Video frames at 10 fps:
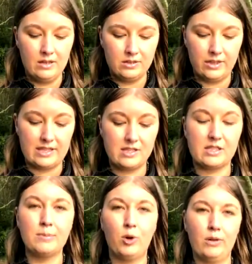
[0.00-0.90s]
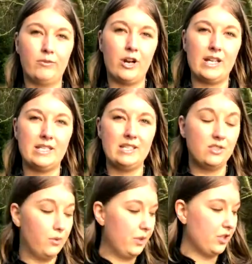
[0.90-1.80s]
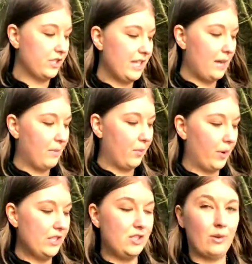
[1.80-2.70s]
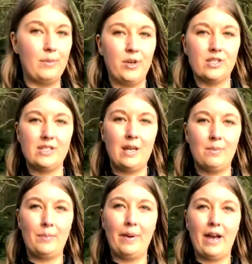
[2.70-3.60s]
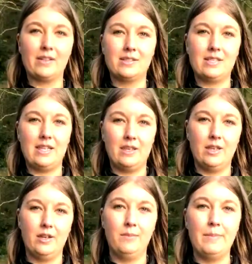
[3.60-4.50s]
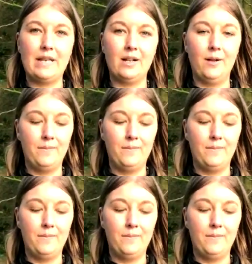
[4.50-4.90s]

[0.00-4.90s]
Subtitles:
So that's the smaller varieties. So with your statement ones, you want to put your statement plants in the middle